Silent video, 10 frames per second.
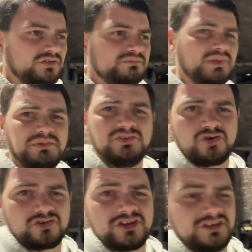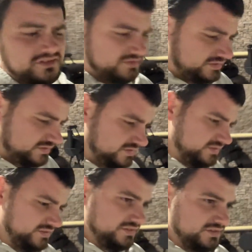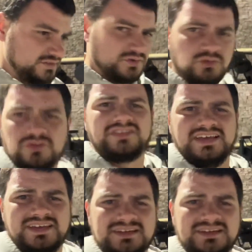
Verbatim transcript: maybe Georgia. We'll see.